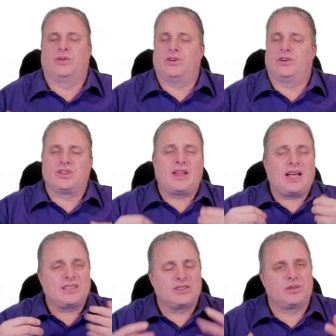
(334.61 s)
There's
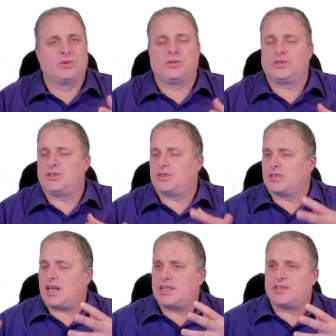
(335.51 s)
lots of tools, there's
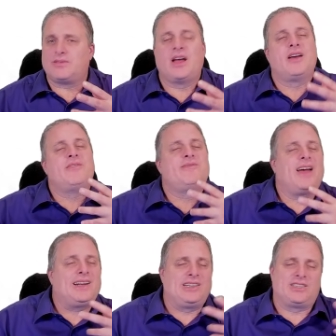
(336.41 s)
lots of
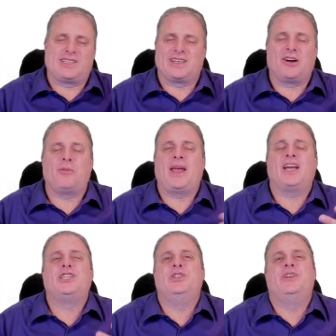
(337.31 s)
vectors to come
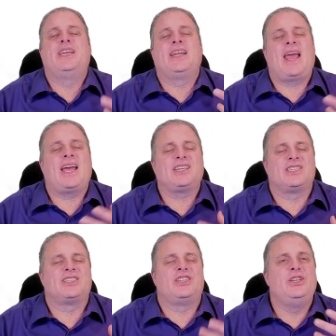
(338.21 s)
at you to get
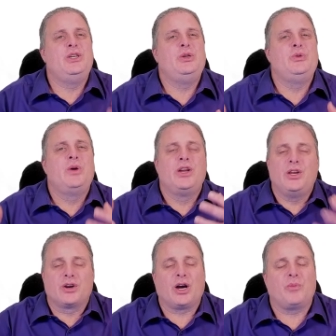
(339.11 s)
access to you,
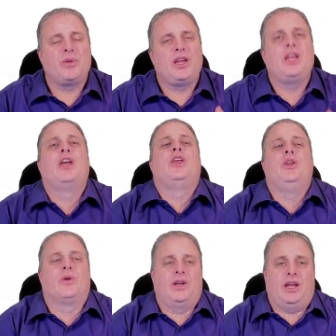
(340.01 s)
your company,
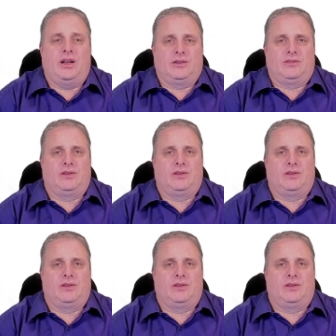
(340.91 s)
your data.